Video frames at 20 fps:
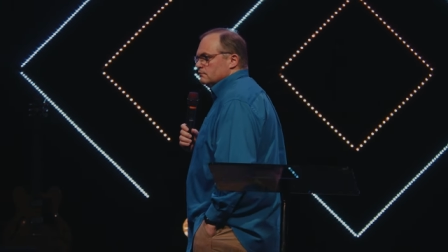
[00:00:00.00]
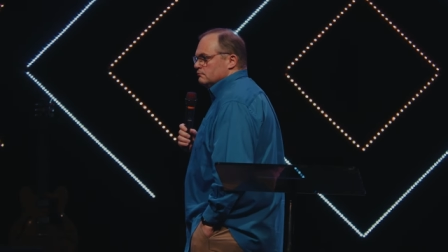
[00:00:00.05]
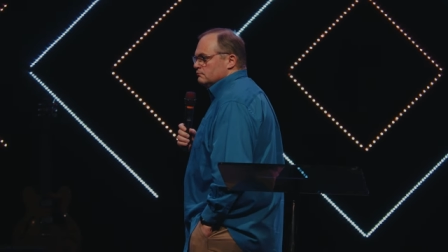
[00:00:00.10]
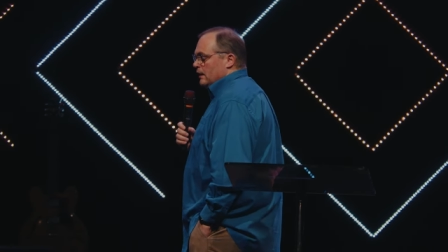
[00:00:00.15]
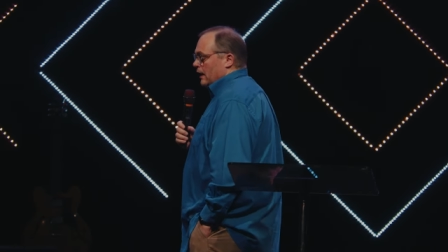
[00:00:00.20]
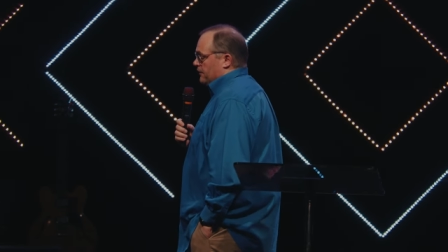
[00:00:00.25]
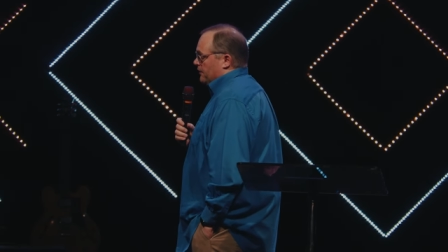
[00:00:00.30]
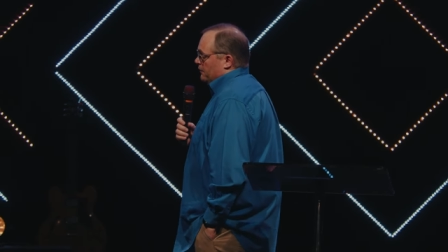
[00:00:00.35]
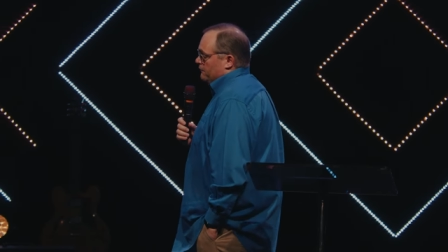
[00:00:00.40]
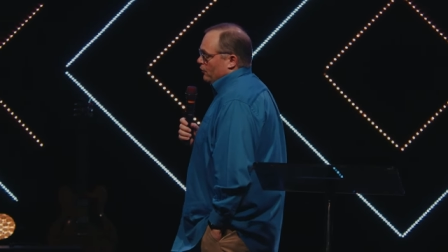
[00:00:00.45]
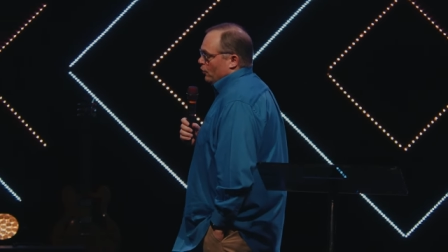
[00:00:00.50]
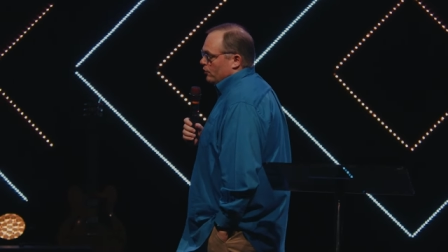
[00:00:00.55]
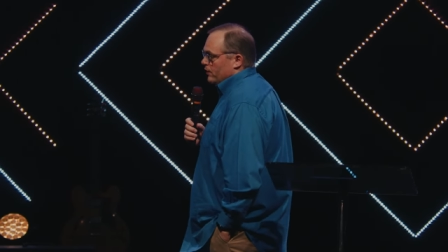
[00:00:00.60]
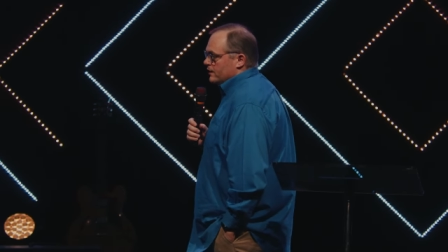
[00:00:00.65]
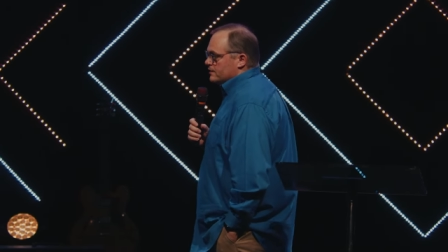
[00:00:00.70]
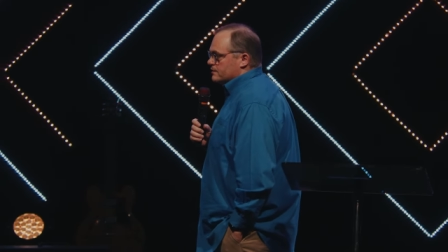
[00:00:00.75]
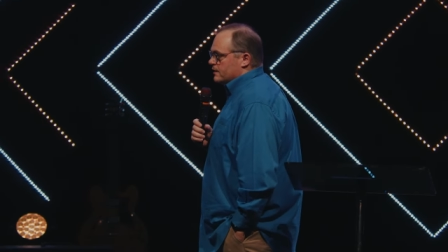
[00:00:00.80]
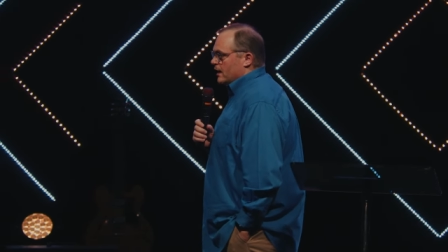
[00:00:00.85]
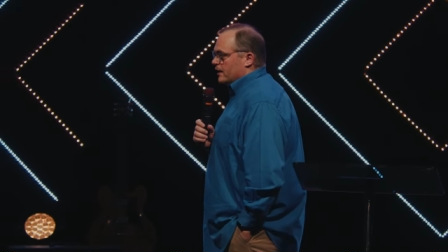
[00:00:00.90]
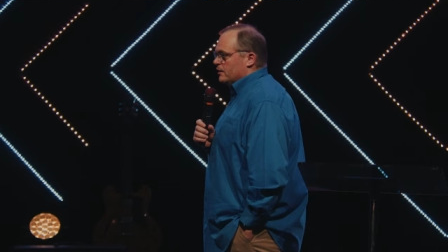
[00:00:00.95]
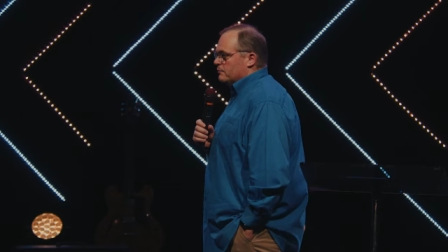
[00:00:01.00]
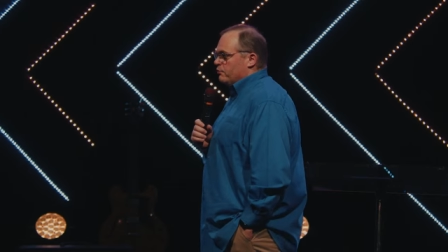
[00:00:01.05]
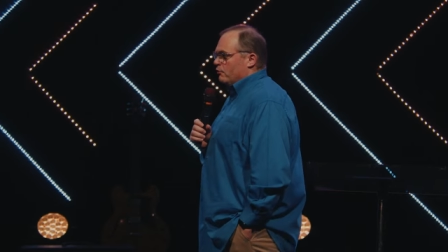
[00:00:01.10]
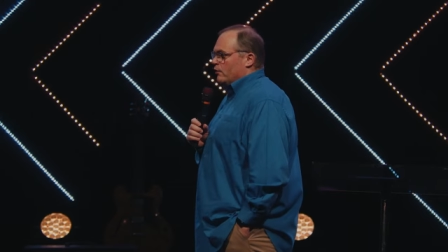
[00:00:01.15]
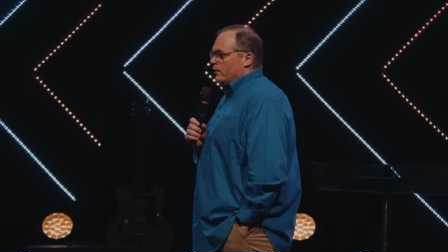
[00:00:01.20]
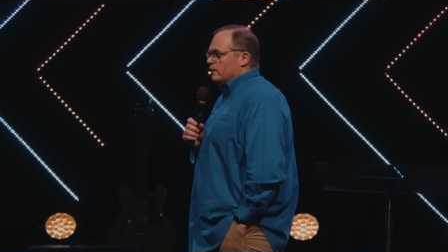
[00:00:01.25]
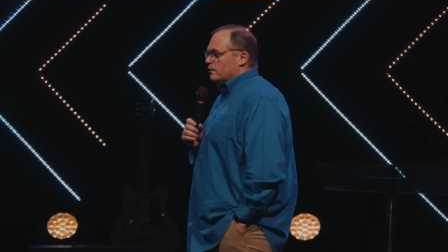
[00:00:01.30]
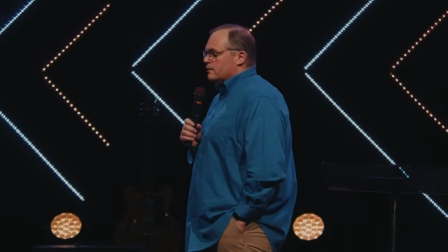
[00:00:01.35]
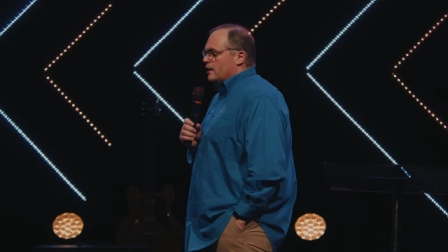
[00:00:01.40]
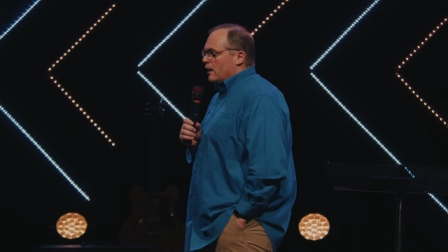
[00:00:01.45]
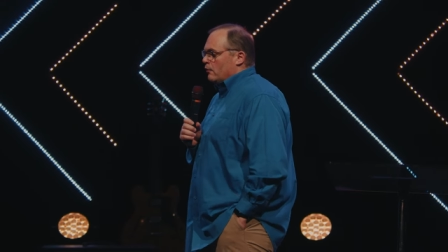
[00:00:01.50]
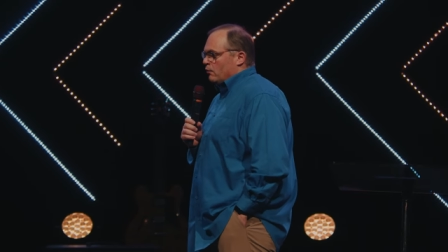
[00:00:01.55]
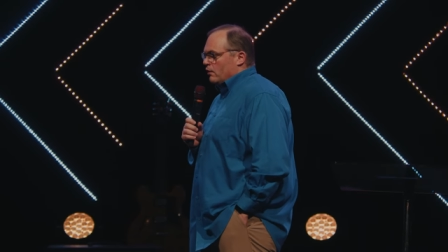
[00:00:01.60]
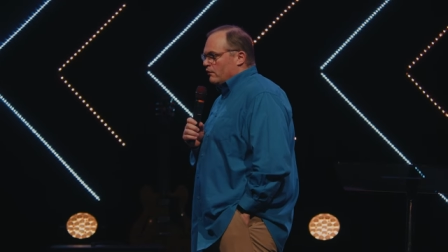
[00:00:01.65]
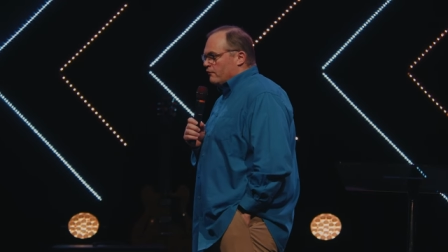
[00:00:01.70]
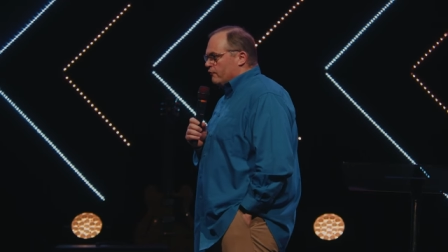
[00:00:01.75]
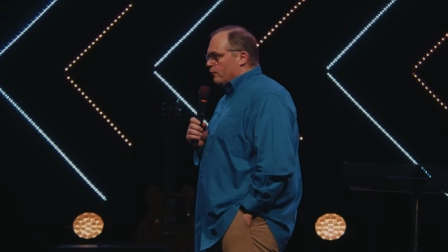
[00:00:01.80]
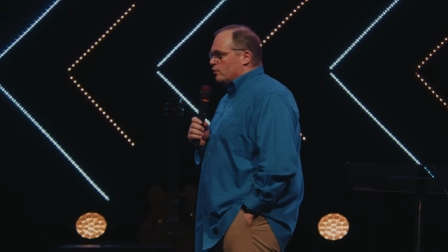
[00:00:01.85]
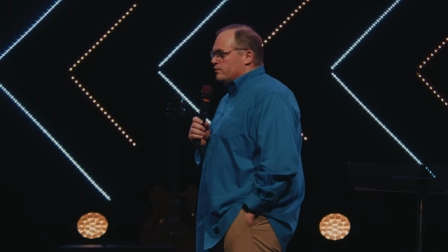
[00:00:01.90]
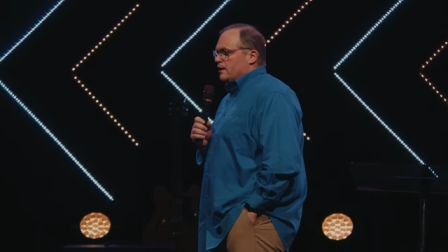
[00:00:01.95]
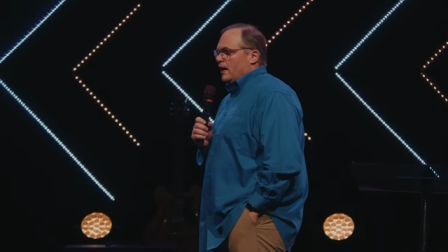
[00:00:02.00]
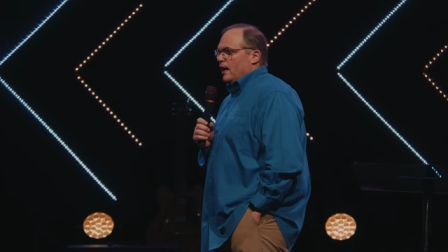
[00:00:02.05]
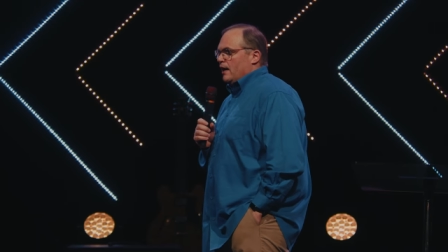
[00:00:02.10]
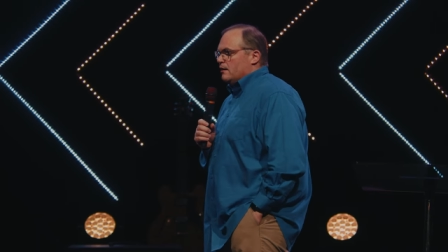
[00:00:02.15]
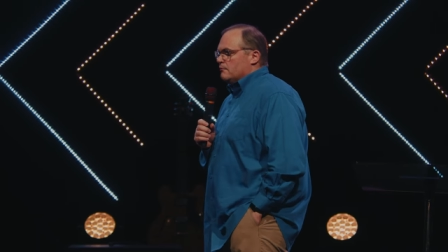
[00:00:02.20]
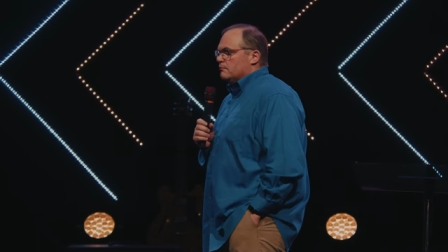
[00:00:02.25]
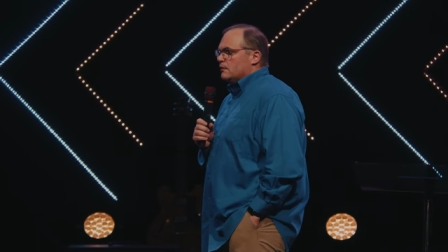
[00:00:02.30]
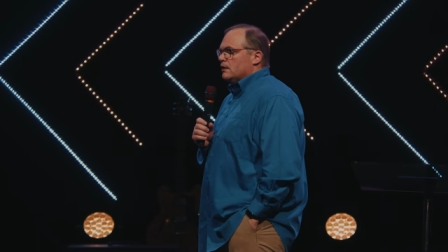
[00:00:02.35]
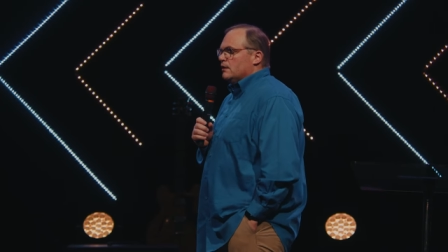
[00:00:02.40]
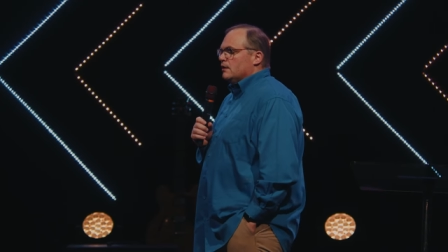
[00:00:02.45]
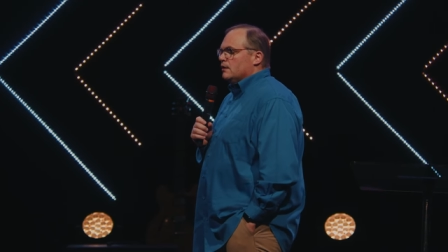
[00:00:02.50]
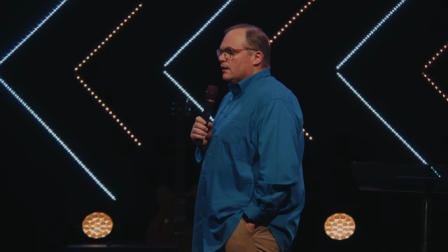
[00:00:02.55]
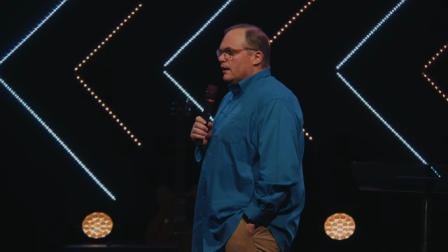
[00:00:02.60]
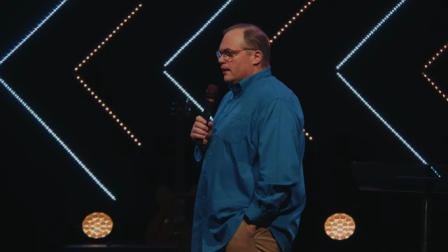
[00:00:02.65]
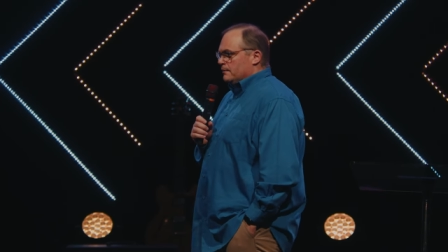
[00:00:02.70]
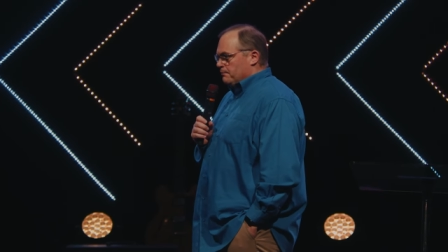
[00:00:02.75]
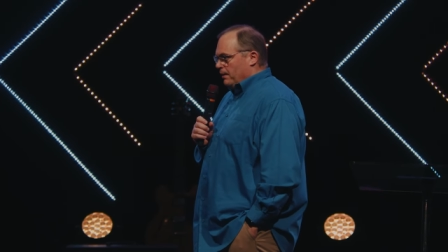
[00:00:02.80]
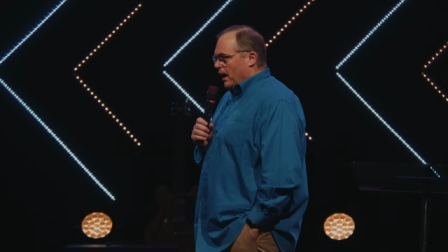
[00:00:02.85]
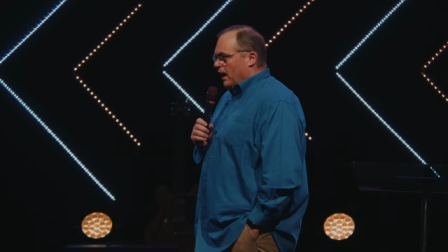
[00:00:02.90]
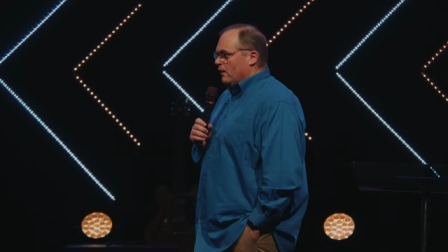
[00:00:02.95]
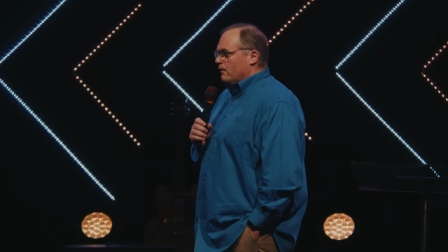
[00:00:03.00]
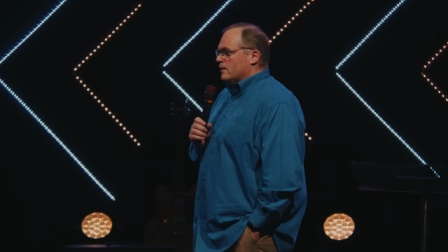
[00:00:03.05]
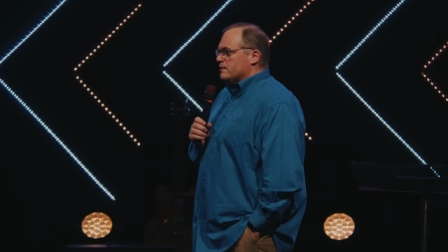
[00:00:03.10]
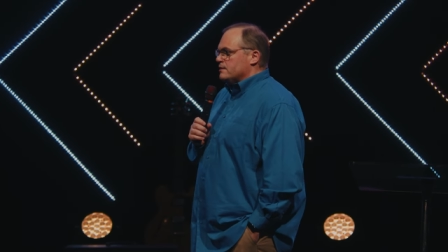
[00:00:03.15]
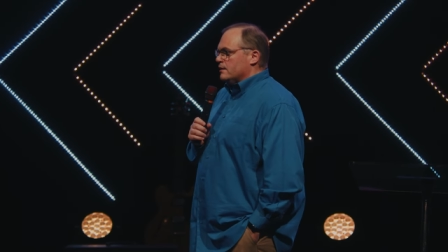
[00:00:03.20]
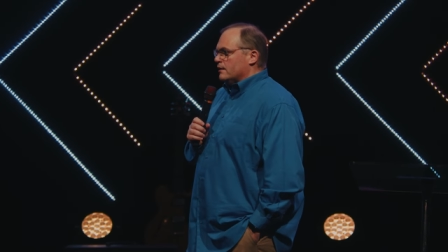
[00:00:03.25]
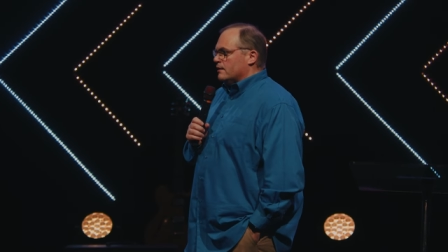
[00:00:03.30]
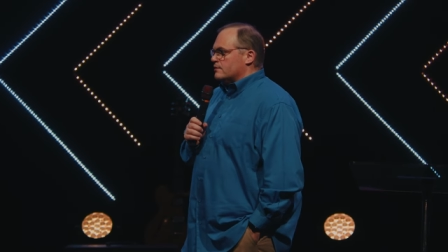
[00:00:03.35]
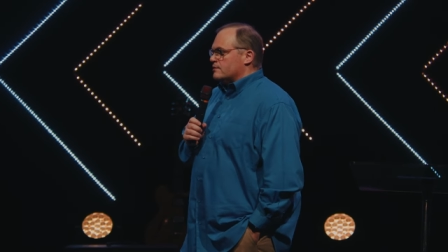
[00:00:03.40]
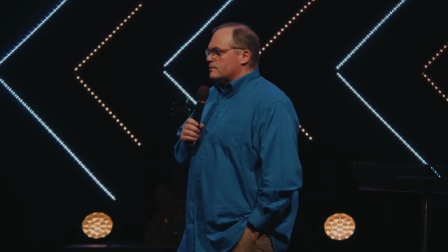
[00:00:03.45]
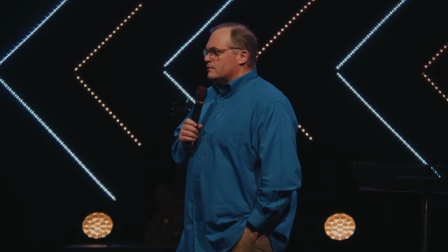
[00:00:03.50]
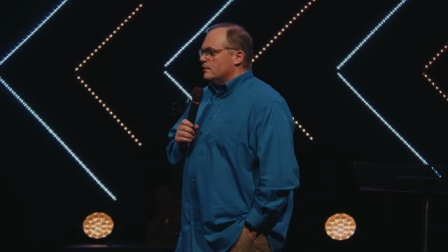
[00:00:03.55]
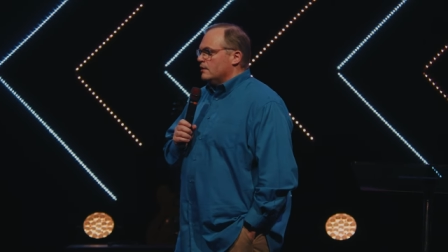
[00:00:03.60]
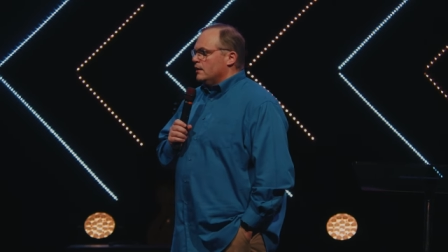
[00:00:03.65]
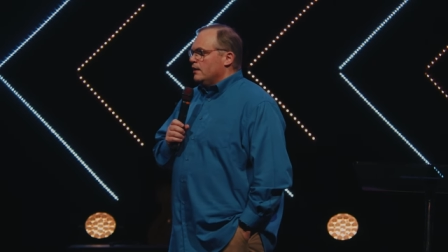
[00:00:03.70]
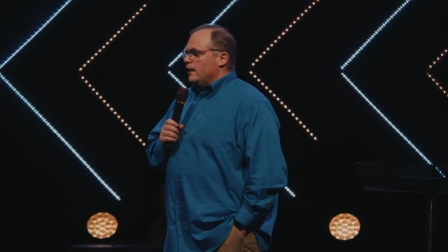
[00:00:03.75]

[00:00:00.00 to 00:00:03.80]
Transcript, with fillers: Not that voting's not important. I work full time in politics.